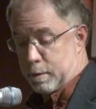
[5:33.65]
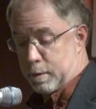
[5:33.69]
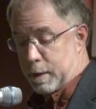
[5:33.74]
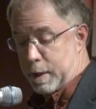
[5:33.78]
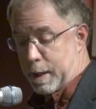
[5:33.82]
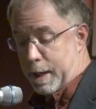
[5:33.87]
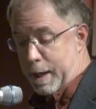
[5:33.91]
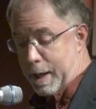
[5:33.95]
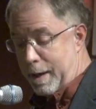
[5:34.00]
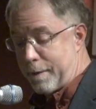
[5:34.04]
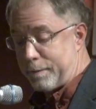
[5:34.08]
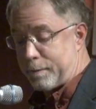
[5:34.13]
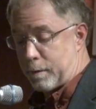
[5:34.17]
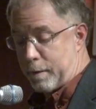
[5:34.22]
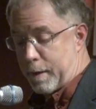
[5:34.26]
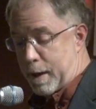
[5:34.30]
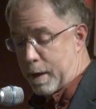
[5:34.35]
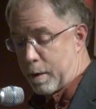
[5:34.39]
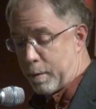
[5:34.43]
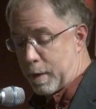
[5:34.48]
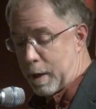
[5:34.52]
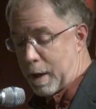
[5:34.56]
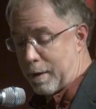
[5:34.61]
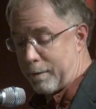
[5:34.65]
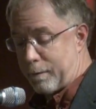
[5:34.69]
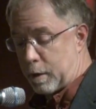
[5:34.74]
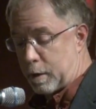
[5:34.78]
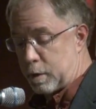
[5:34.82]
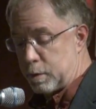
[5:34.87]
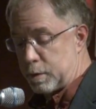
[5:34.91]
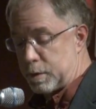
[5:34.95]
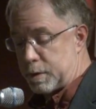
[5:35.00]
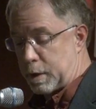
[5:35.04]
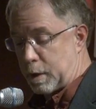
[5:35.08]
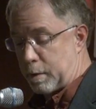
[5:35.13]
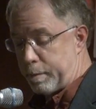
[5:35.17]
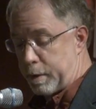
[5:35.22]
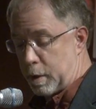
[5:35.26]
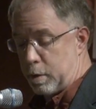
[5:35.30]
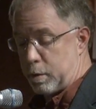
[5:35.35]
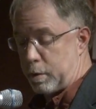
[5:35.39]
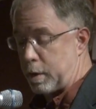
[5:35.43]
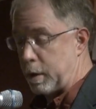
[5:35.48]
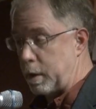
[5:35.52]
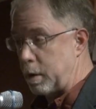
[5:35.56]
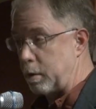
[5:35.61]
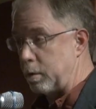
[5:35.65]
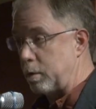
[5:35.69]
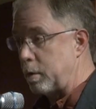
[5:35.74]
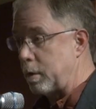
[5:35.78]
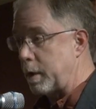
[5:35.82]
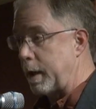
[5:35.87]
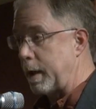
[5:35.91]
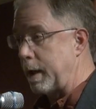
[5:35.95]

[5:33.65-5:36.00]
the night after that, we have Acoustic Poco,